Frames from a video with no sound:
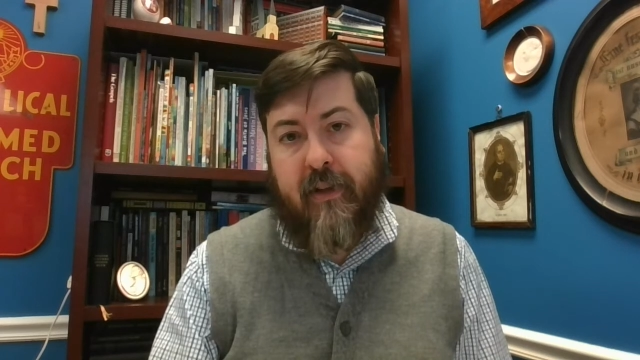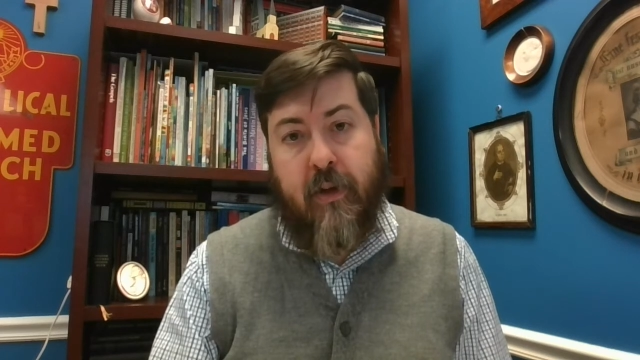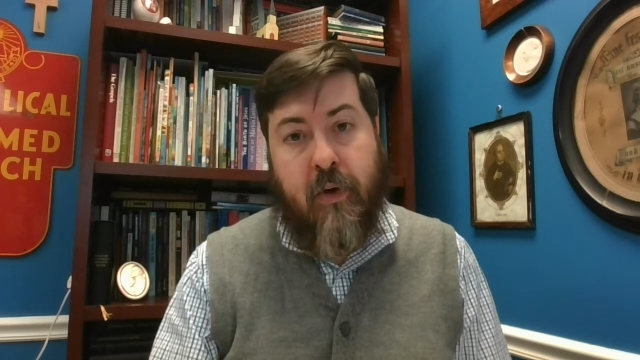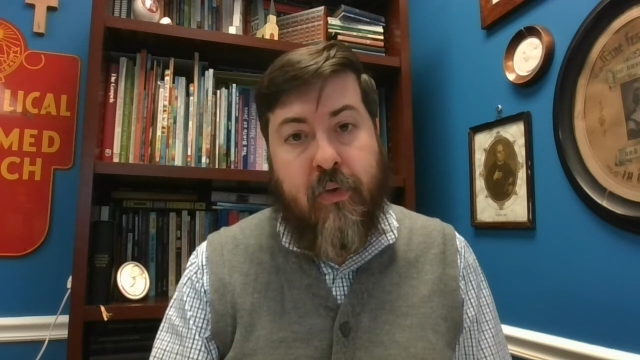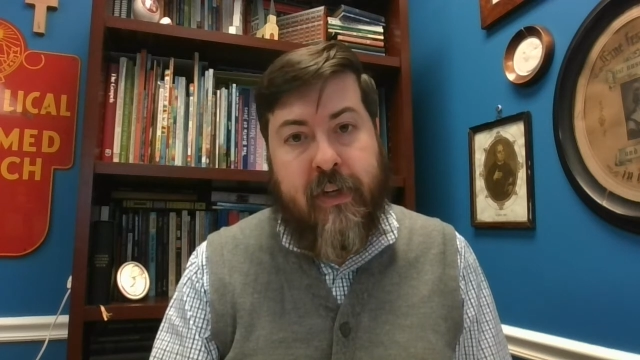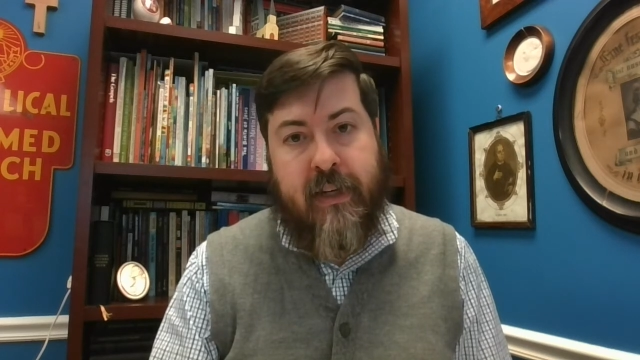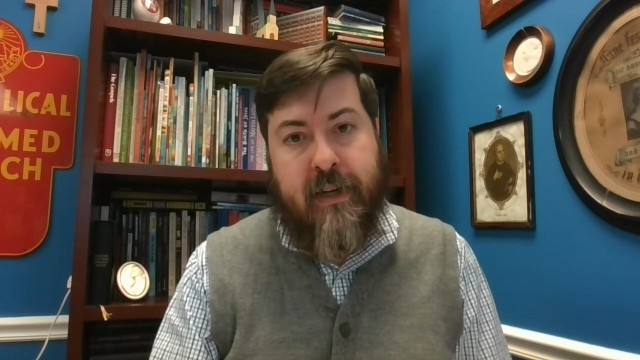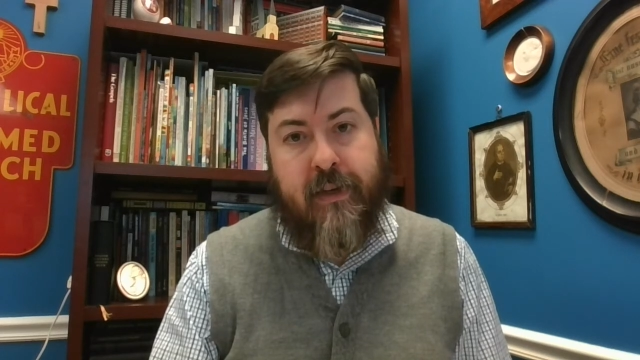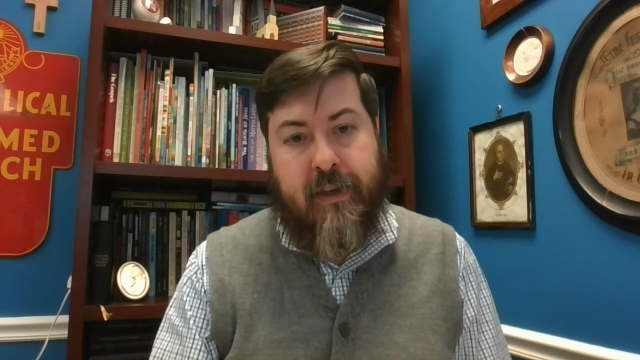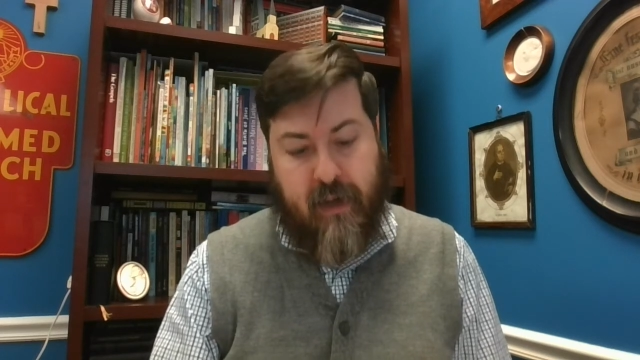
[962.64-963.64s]
the
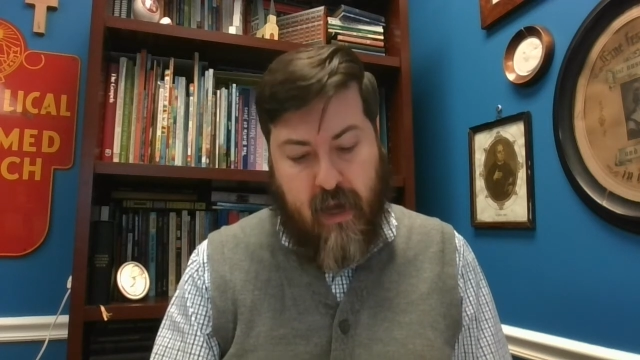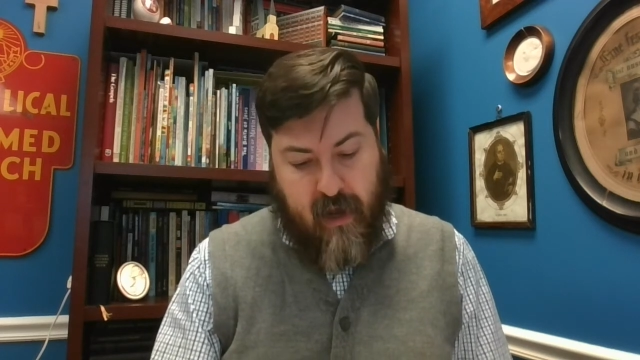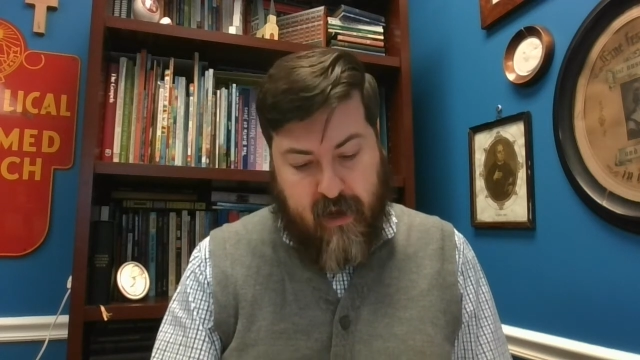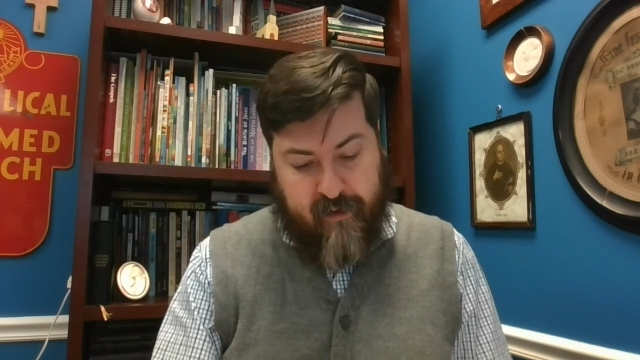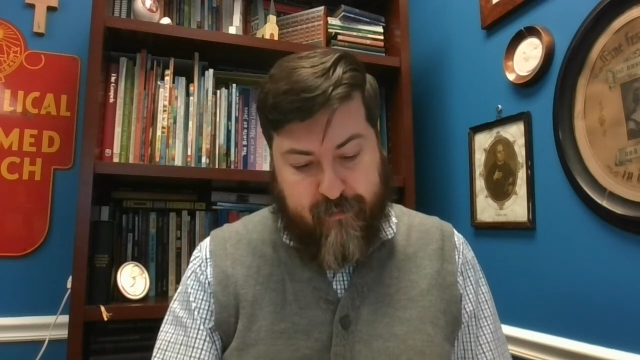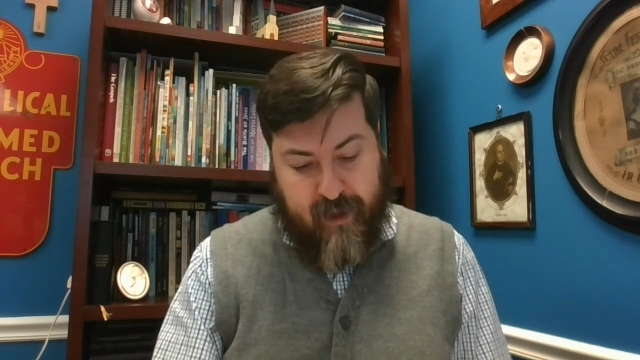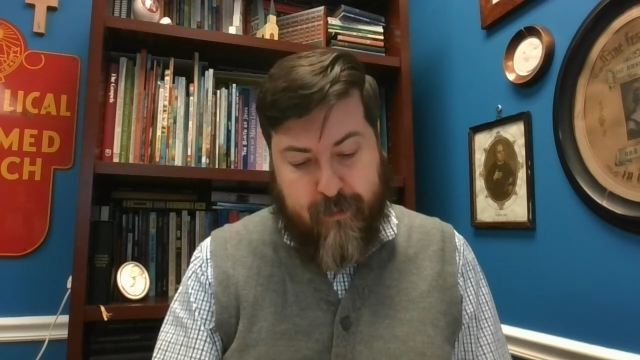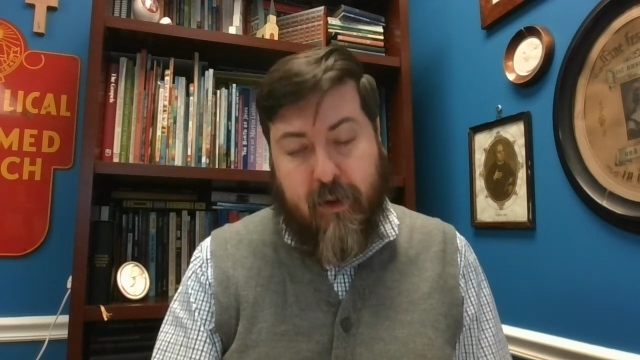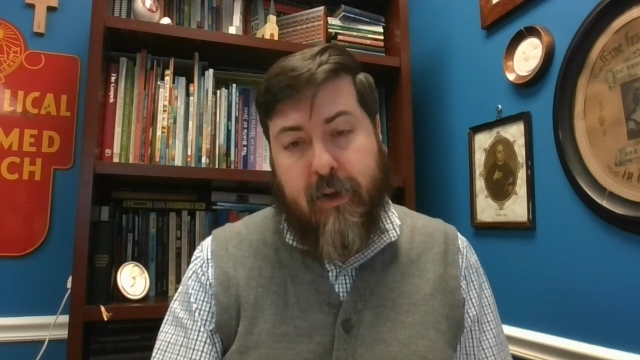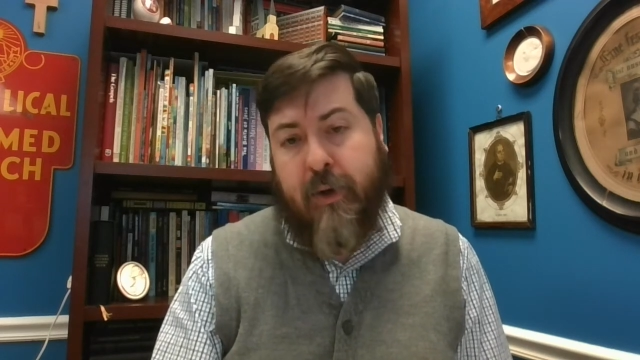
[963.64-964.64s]
loneliness of
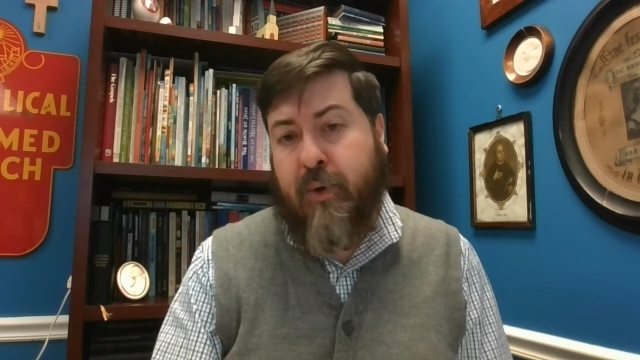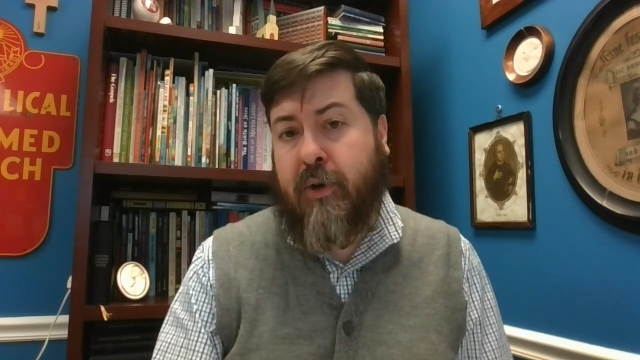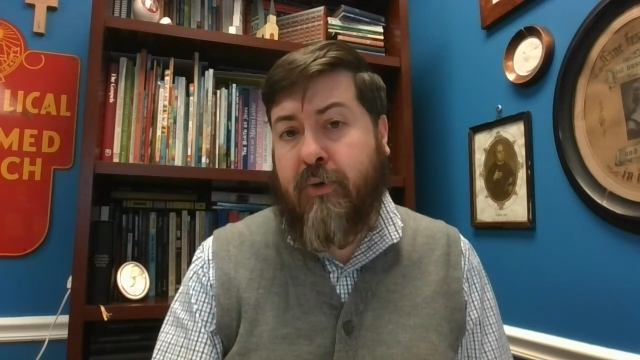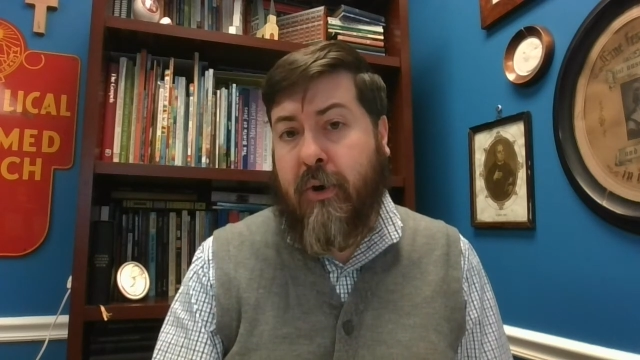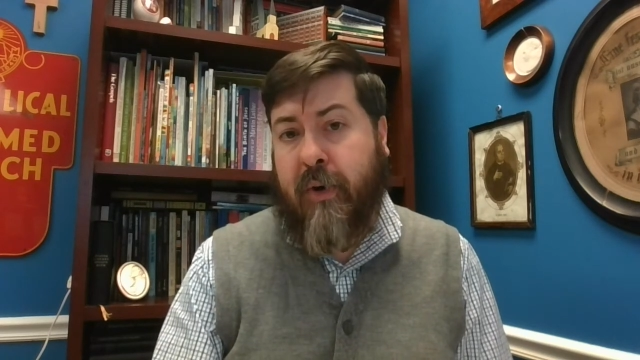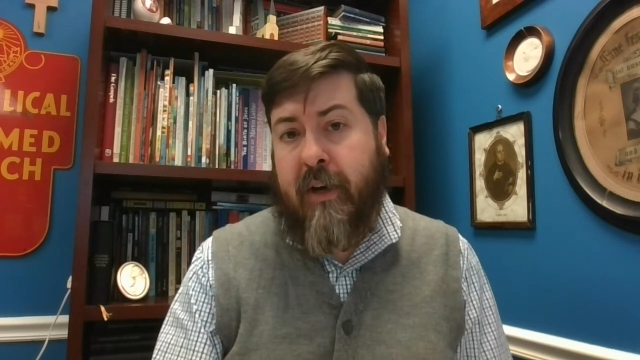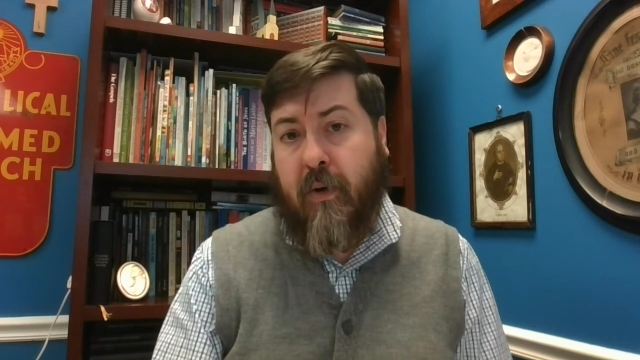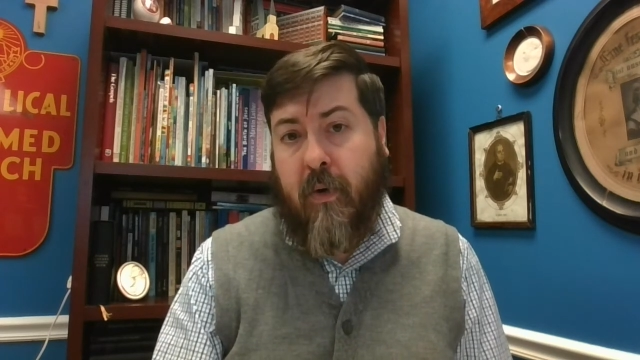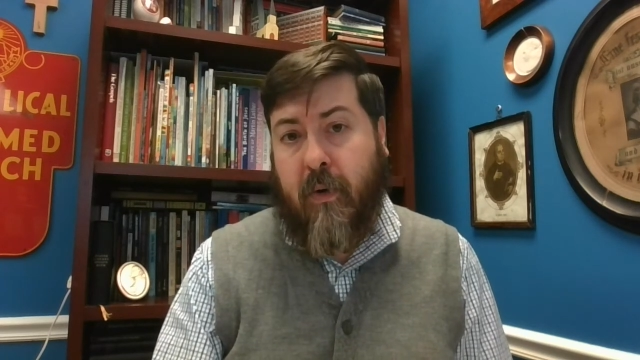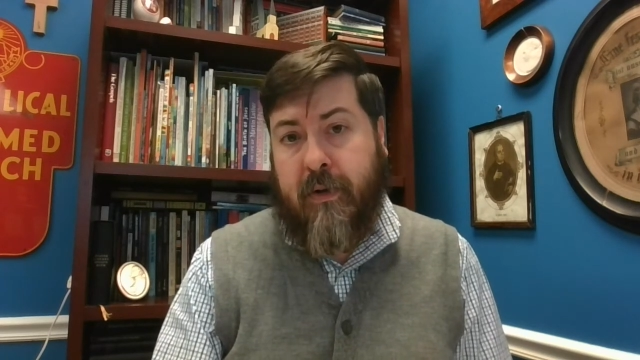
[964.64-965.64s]
people who are growing
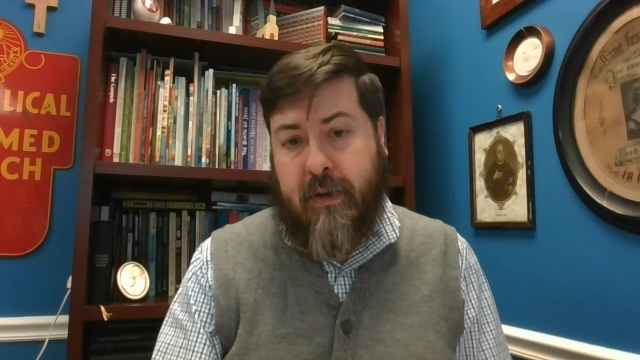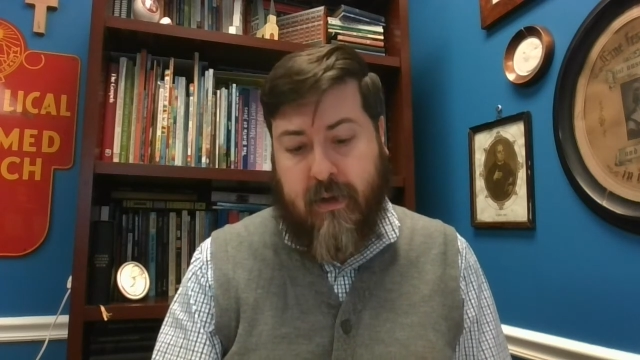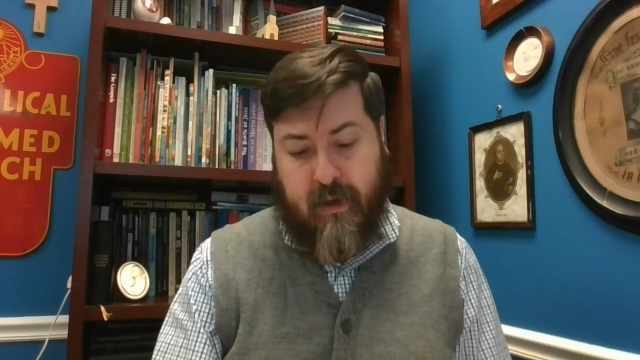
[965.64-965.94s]
old.